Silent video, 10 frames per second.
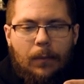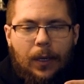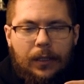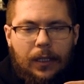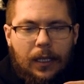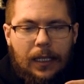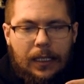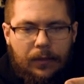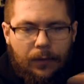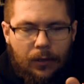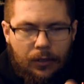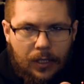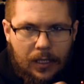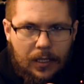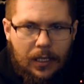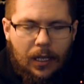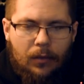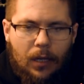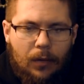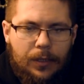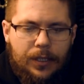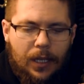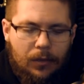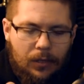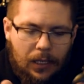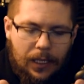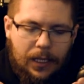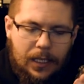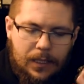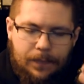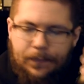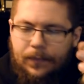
but let's first test it out how it sounds like this.